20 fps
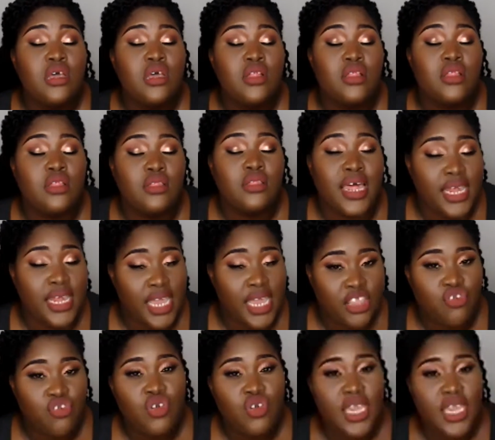that
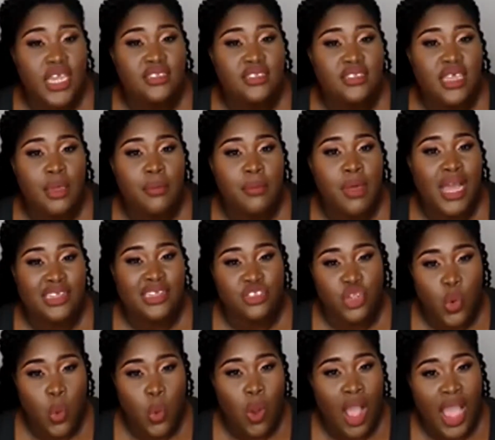educates them as to
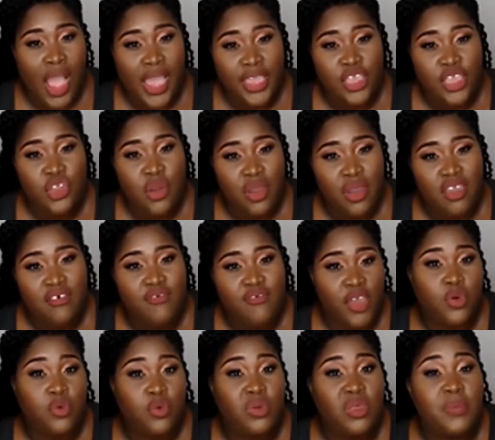why your event
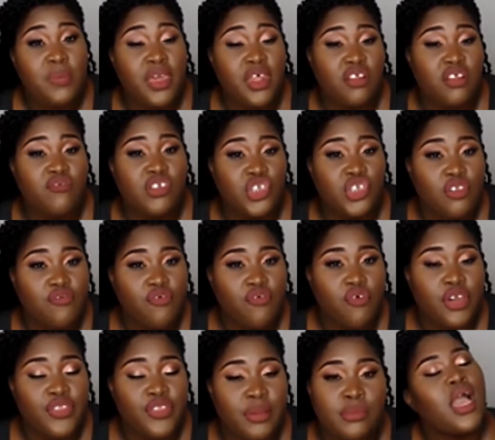would be beneficial for them.